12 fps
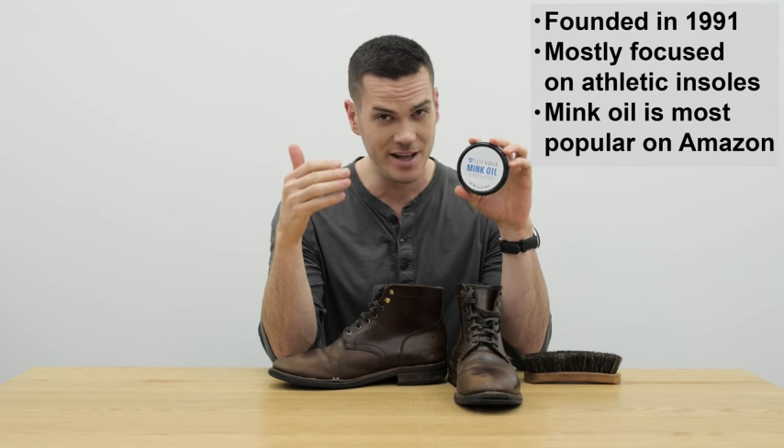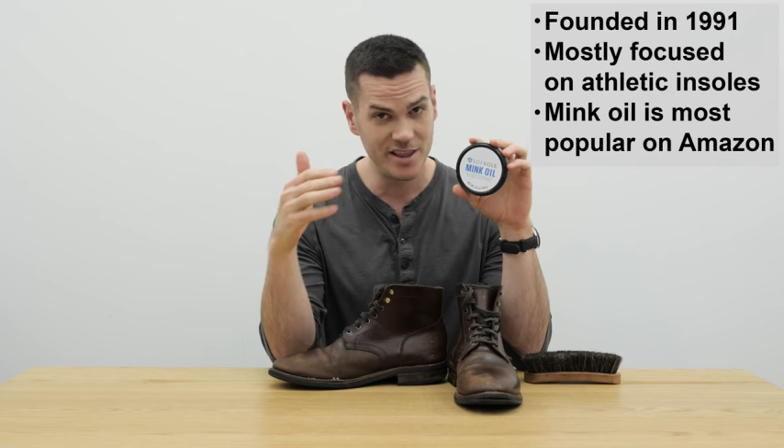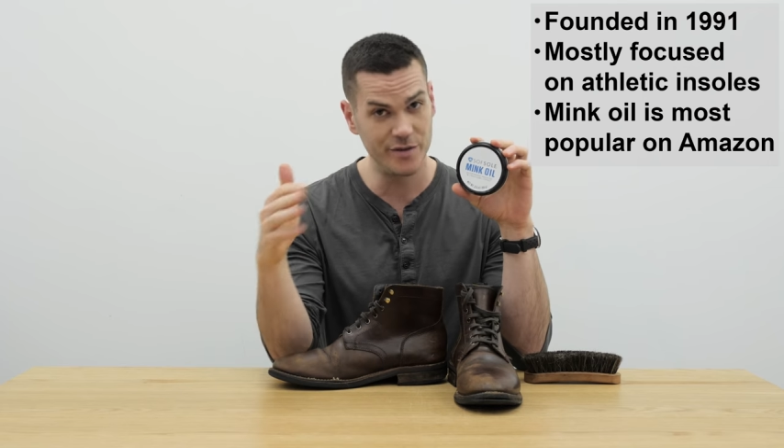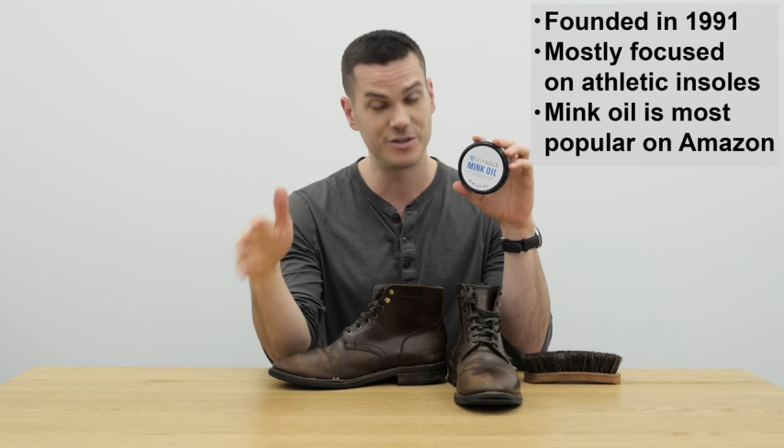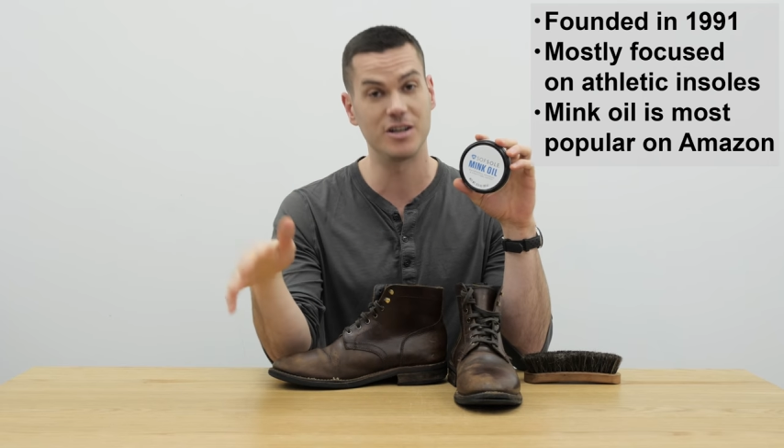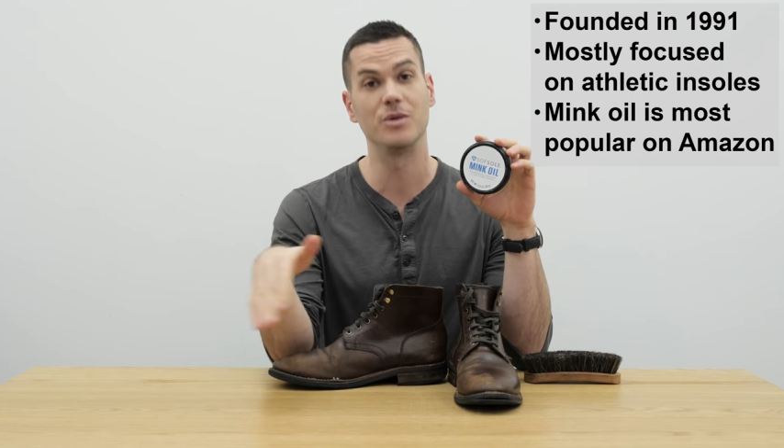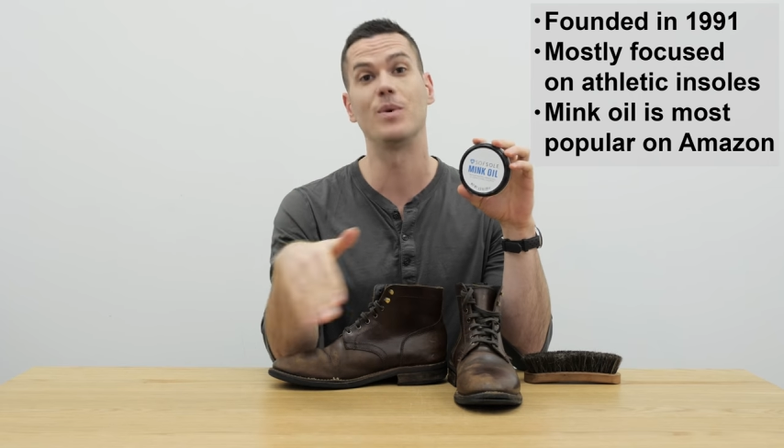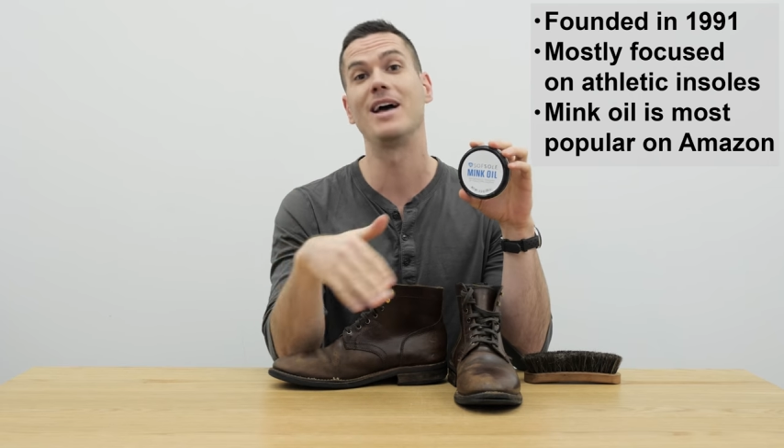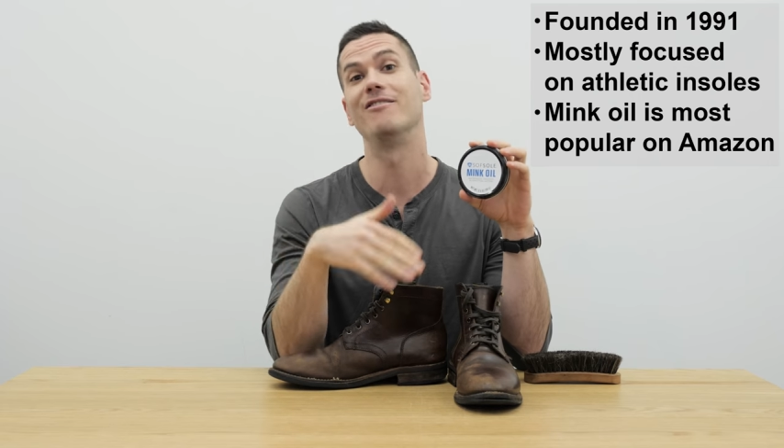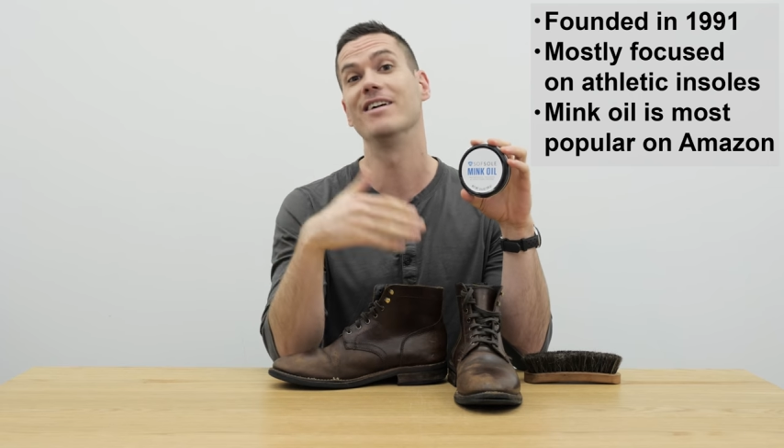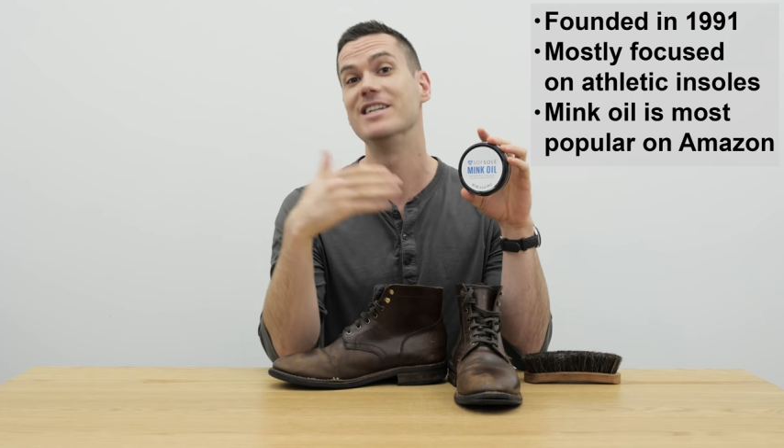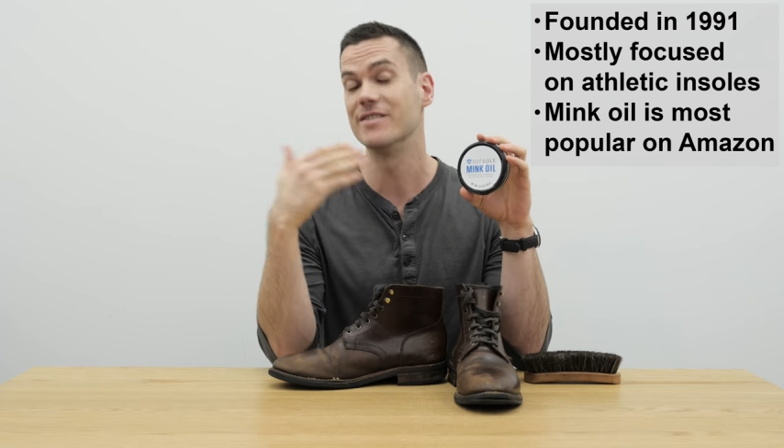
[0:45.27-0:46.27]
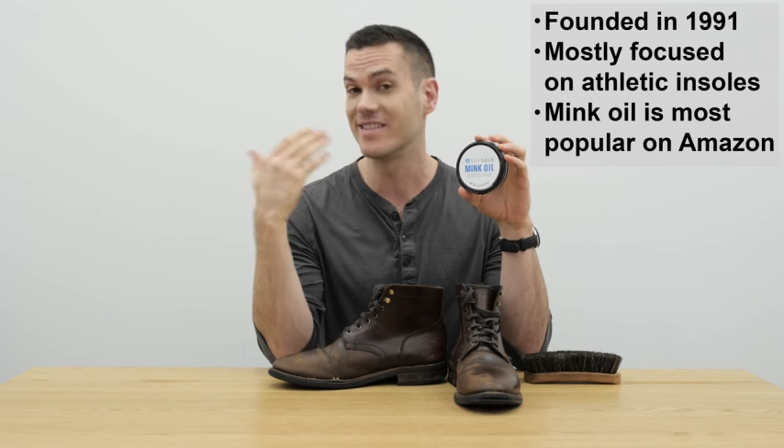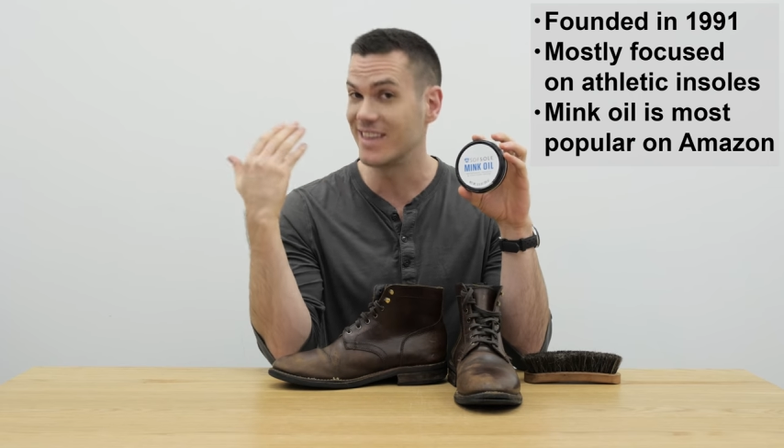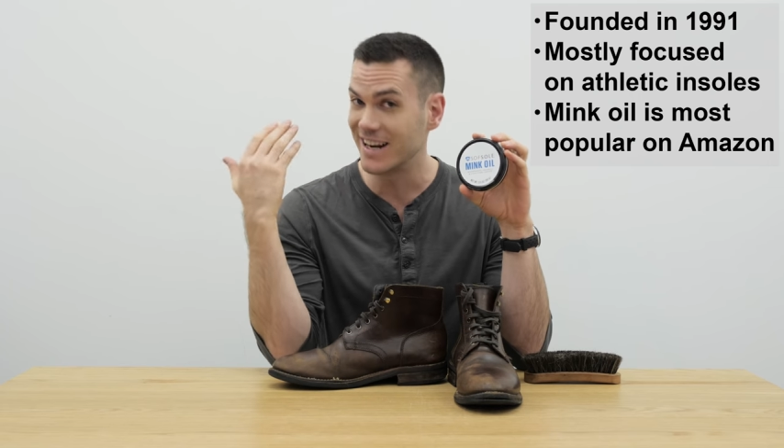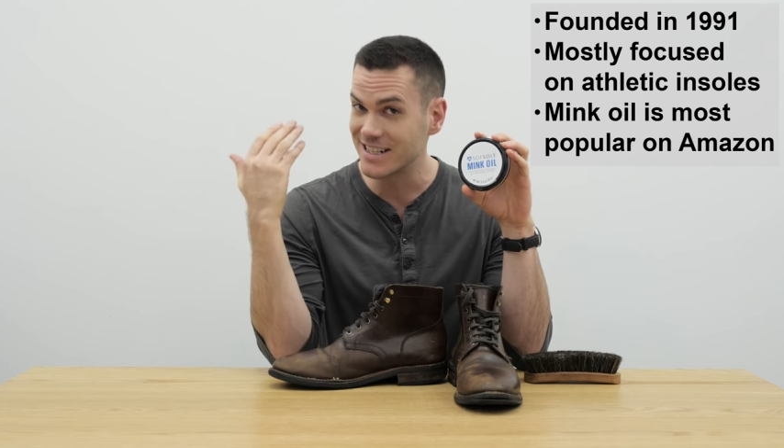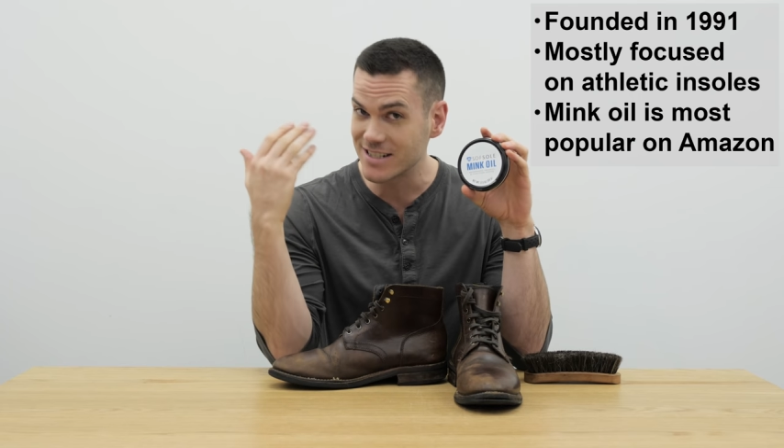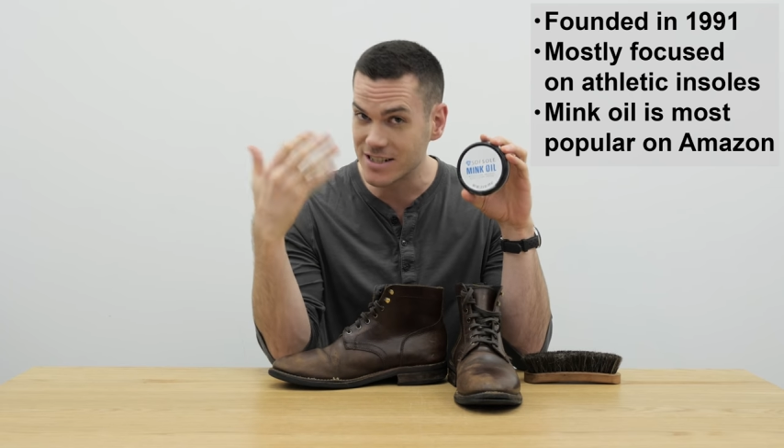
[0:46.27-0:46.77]
They've also got a wide range of
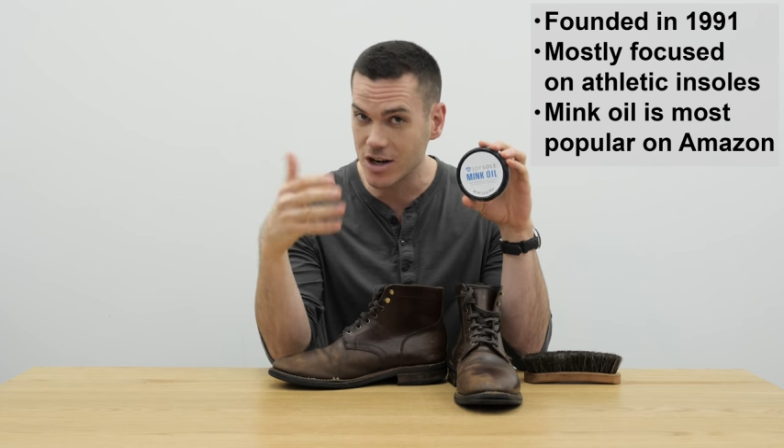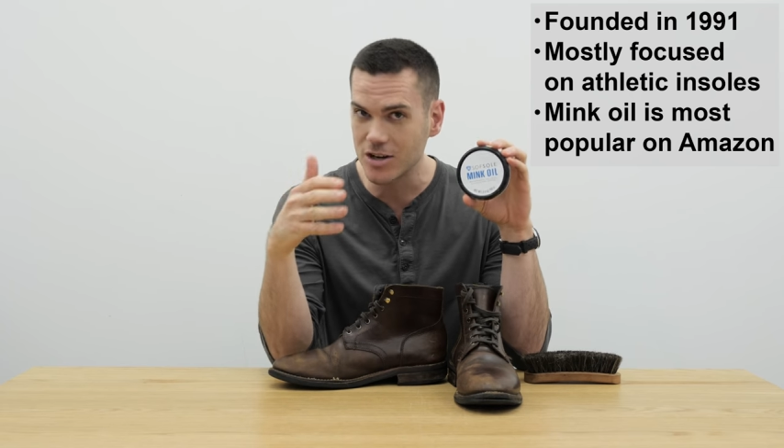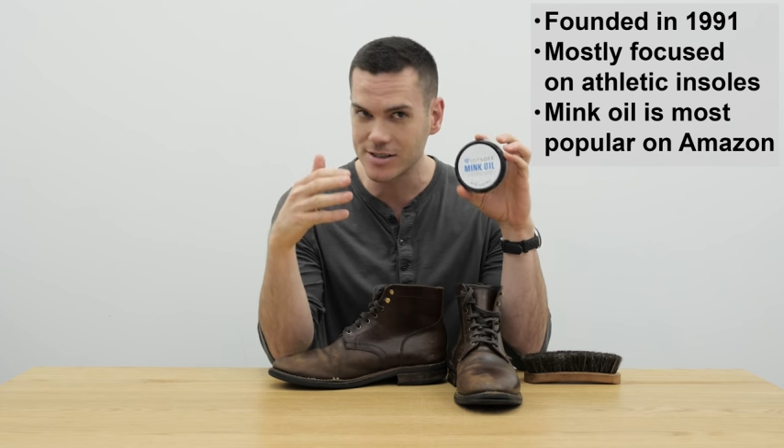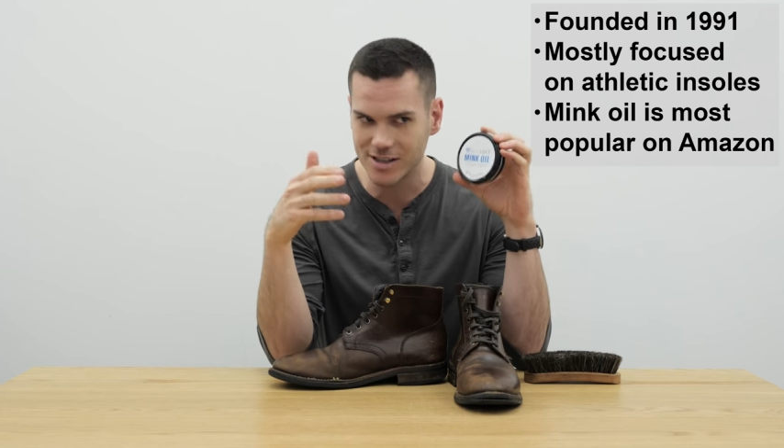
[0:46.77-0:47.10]
athletic socks,